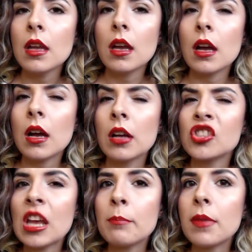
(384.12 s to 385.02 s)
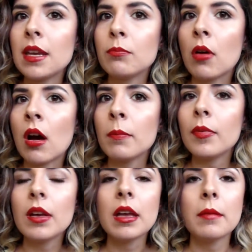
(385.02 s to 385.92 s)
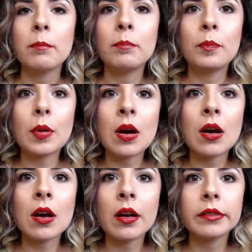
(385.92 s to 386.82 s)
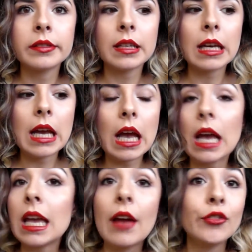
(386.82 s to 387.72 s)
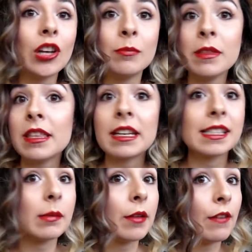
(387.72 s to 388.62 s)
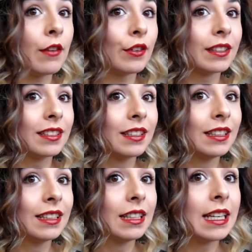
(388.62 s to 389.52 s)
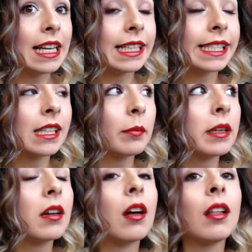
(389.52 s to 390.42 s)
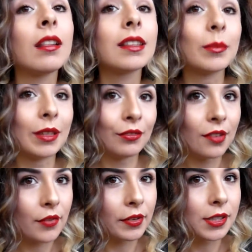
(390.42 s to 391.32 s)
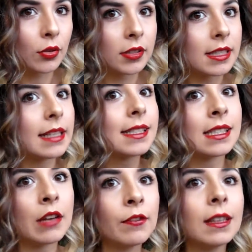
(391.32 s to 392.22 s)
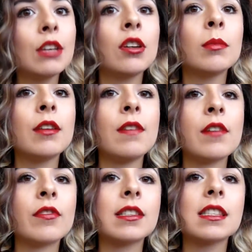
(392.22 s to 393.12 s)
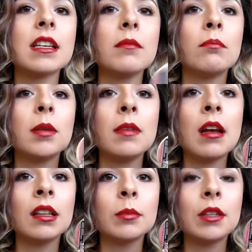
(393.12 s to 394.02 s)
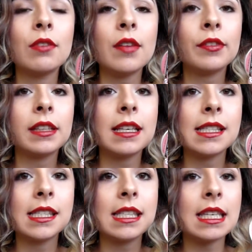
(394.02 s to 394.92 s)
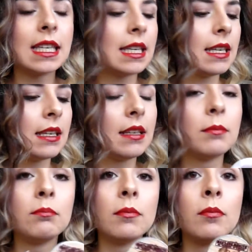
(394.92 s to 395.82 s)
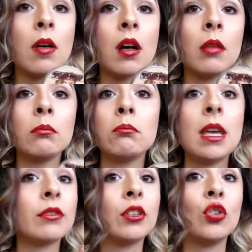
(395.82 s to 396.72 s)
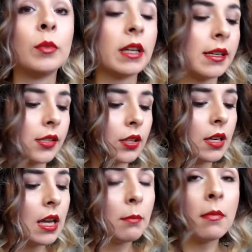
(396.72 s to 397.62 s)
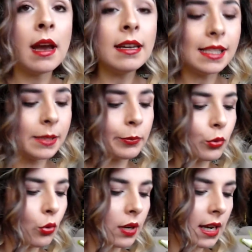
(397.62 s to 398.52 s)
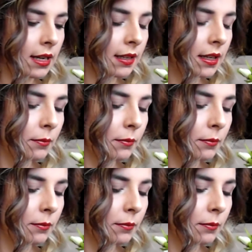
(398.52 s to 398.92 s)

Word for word: uh, Champagne Pop, but I have to admit that it's not my favorite. It's not my ultimate favorite, so to say. It's definitely one of my favorites, but my ultimate favorite is the Balm Mary Lou-manizer. Mine is broken,